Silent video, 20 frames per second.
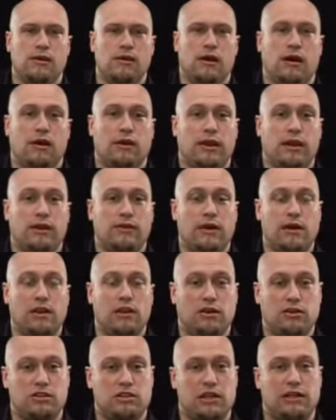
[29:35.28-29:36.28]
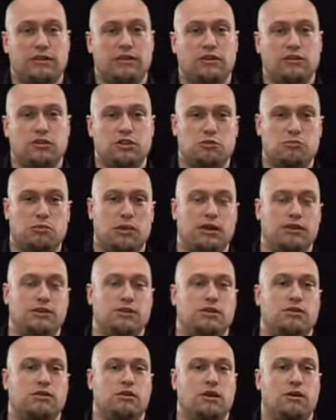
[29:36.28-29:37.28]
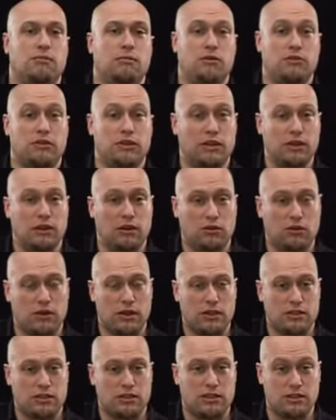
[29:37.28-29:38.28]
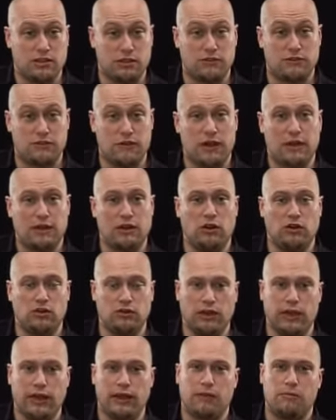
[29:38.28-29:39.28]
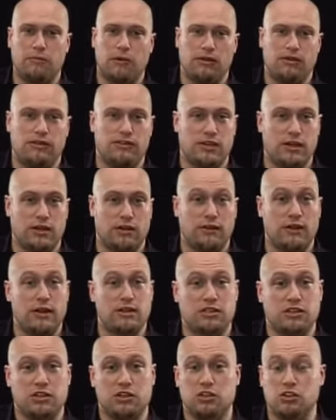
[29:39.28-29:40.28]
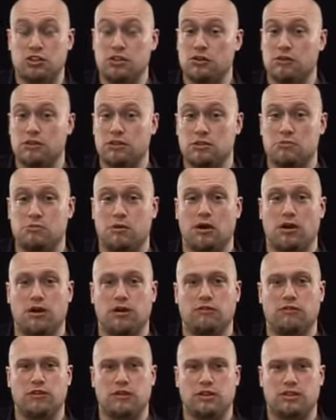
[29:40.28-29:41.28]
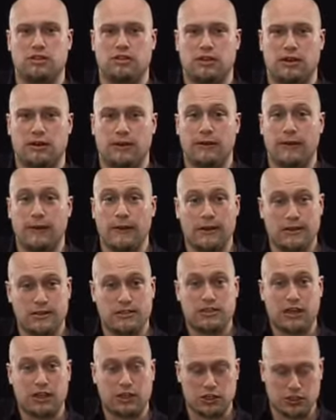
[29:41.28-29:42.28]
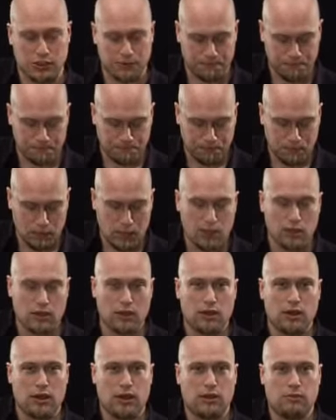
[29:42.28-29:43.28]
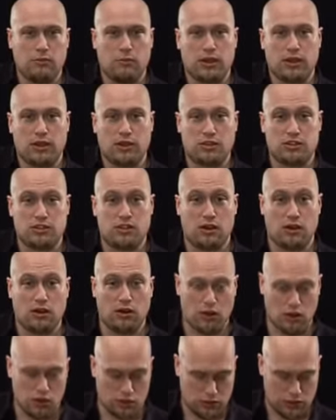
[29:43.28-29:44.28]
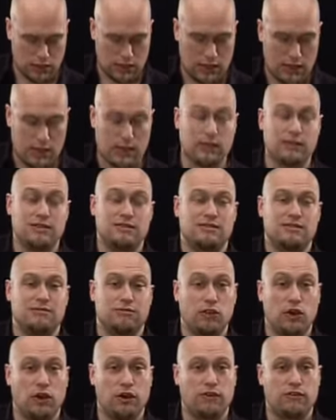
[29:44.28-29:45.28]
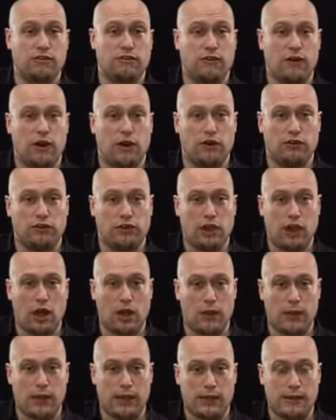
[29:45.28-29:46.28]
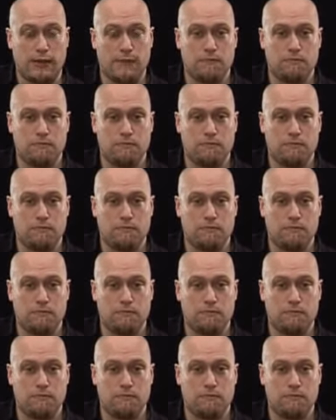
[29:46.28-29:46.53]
Okay, that last lick that I just played you, I think you'll agree is a fairly long lick, but that's the endurance part of this section. And we're going to start on the 9th fret on the low E,